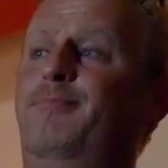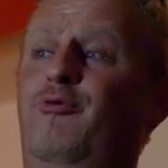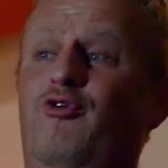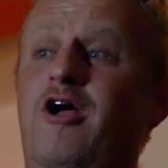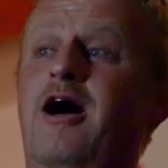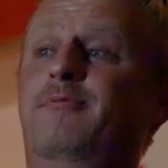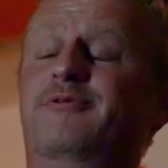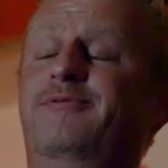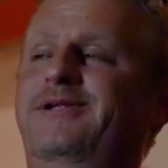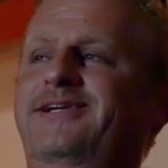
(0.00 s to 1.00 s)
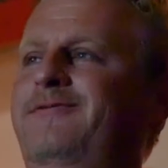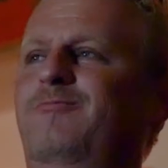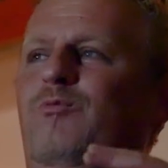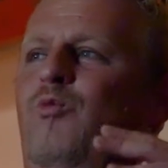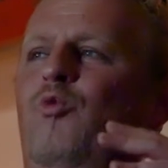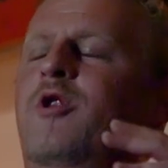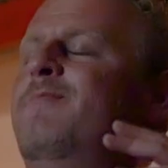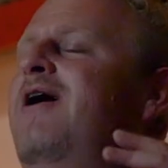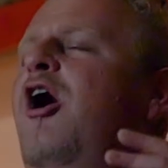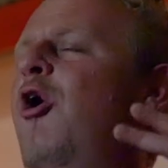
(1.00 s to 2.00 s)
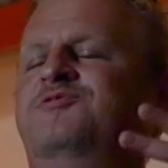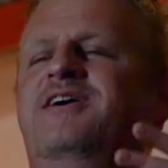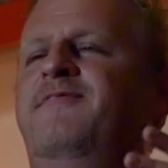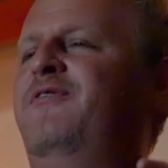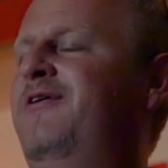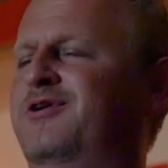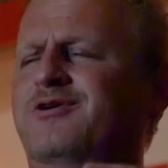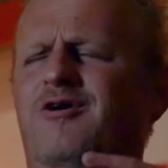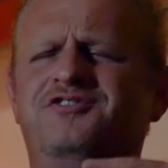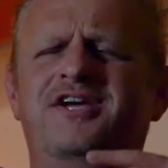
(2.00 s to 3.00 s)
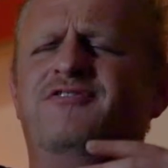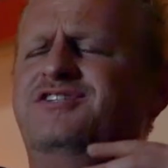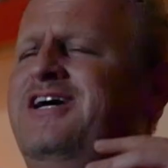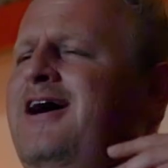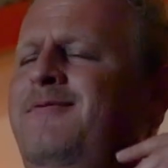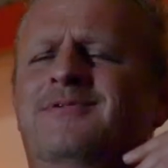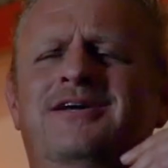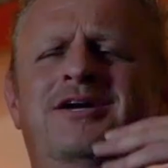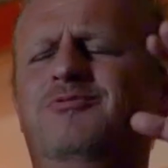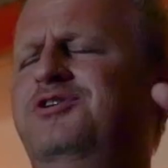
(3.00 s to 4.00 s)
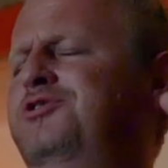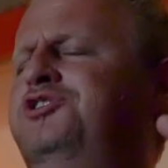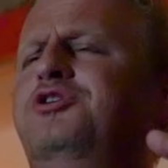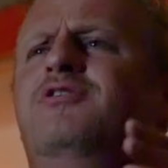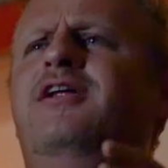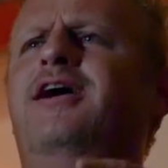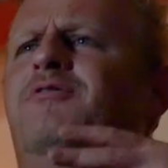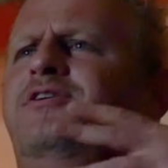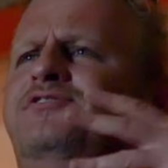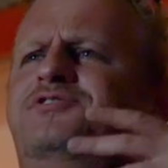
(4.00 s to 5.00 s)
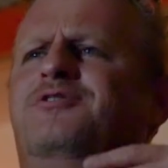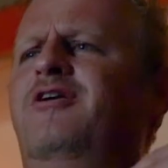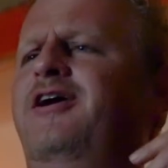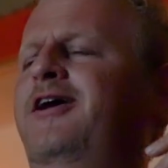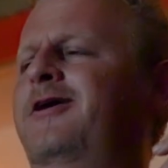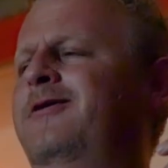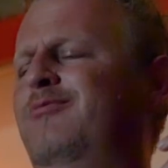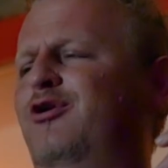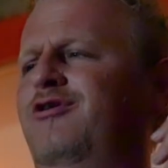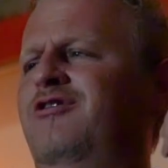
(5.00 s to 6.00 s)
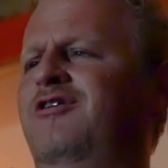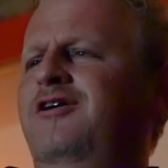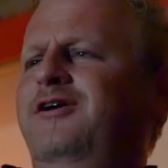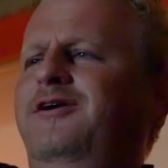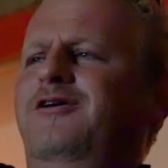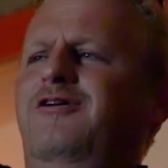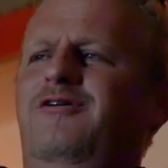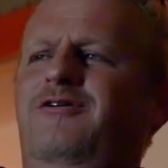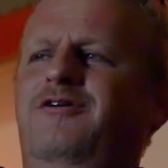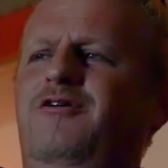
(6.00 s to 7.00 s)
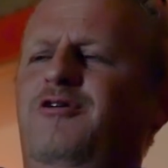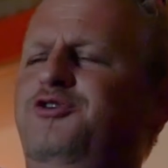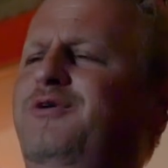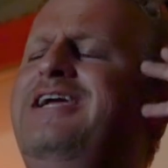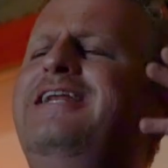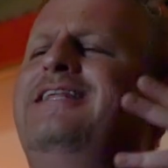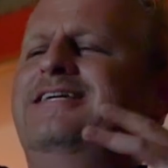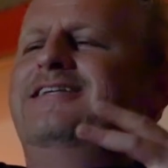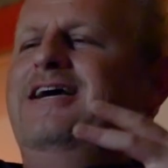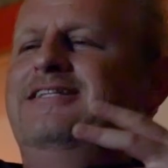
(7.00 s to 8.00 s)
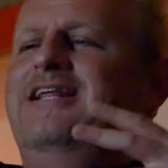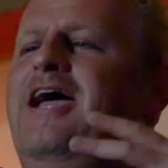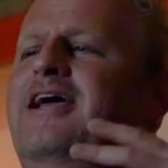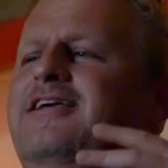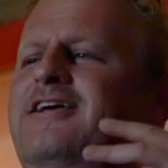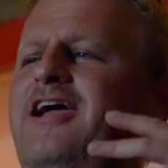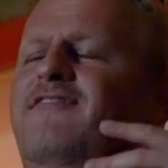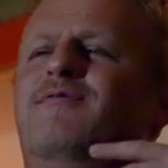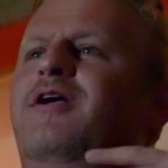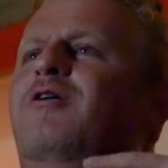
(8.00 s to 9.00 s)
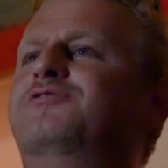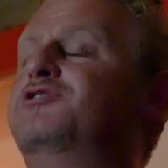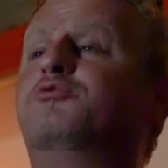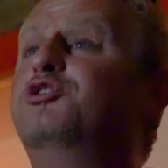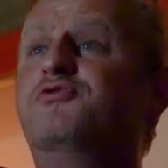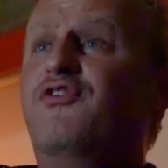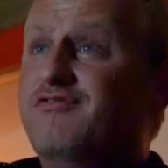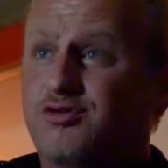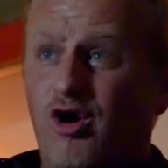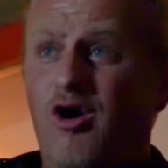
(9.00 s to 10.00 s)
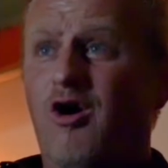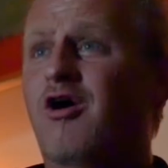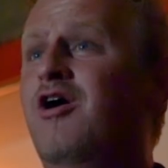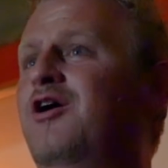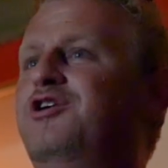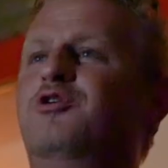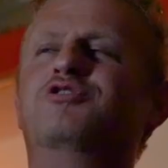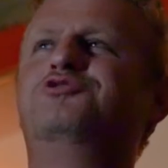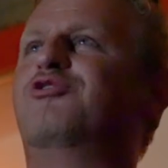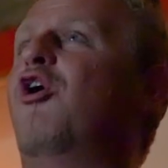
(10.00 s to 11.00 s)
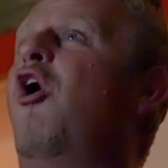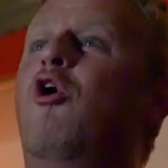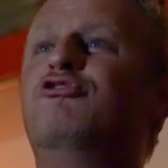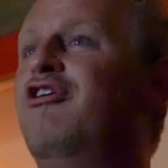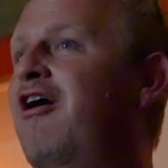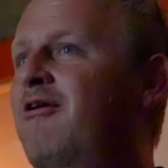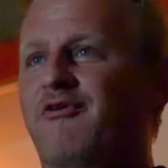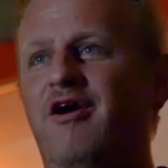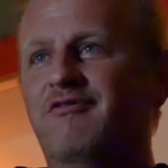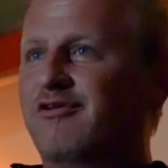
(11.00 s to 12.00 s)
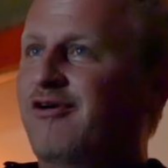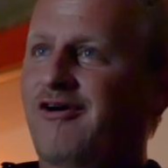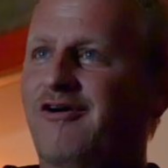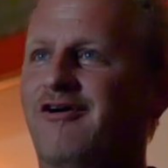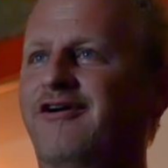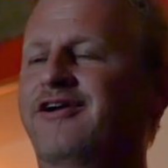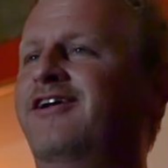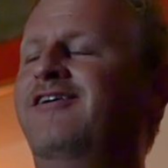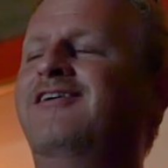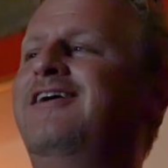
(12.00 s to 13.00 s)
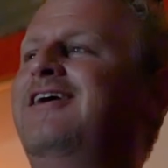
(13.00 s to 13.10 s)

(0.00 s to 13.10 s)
probably one of my all-time favorite cars. Every time we do Q&A on Instagram or do anything like that, everybody always asks, what's your favorite car? You know, what's your all-time favorite car, you know?